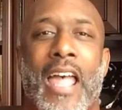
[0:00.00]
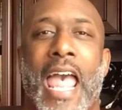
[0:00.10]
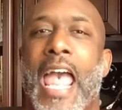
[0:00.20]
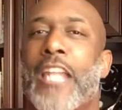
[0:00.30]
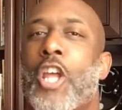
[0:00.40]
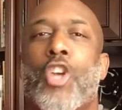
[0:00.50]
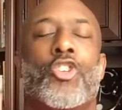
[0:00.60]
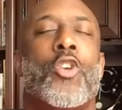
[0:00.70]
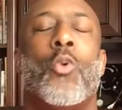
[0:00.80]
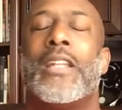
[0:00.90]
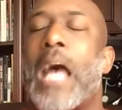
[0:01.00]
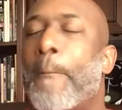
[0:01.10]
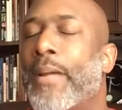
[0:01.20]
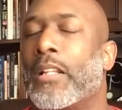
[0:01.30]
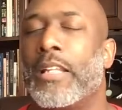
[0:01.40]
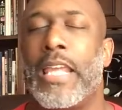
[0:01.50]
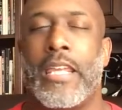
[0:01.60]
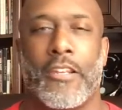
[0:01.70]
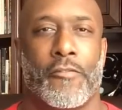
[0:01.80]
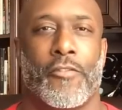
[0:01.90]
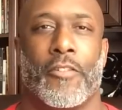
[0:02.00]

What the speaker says: And you would not believe